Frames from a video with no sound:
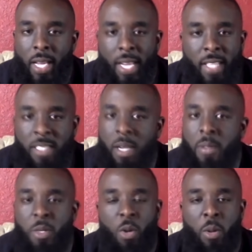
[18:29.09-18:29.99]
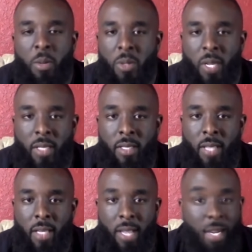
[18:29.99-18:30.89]
kiss up to them, do this and
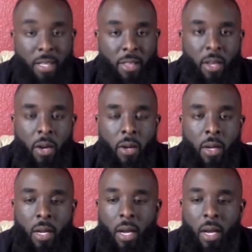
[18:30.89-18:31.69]
that and the third.